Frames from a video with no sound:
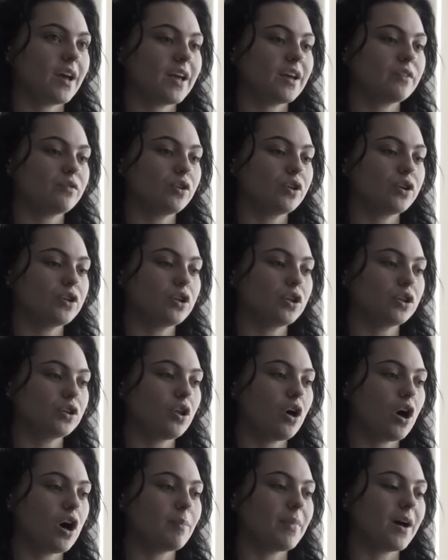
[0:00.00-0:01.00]
I have learned a
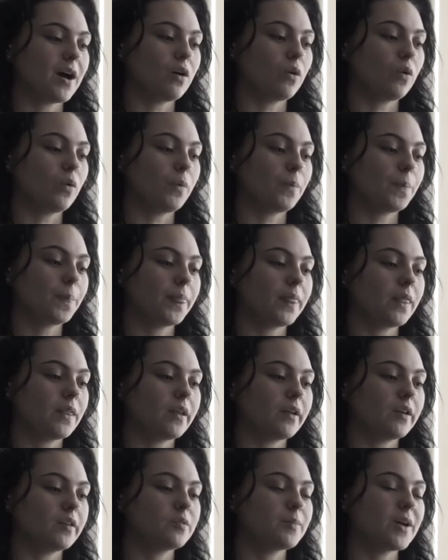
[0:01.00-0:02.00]
lot about,
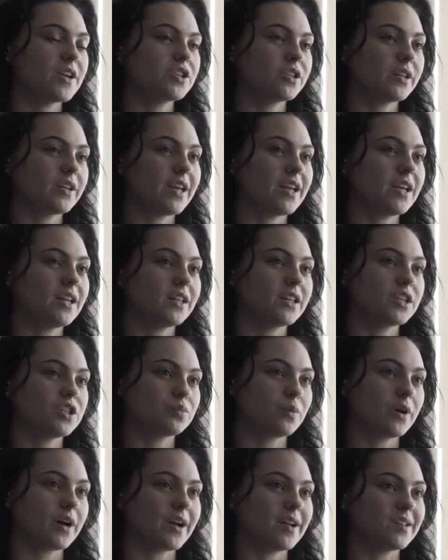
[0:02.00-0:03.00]
especially
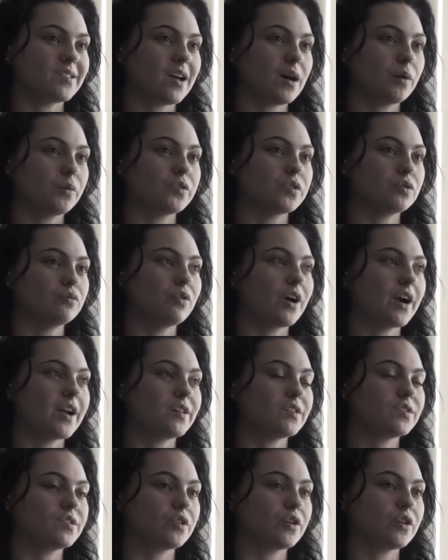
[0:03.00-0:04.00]
English-wise, how to
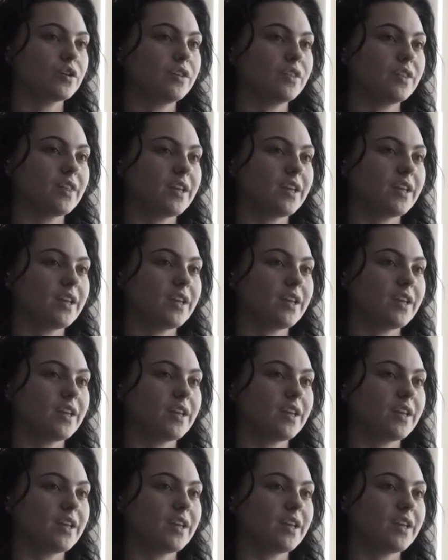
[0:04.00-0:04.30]
write certain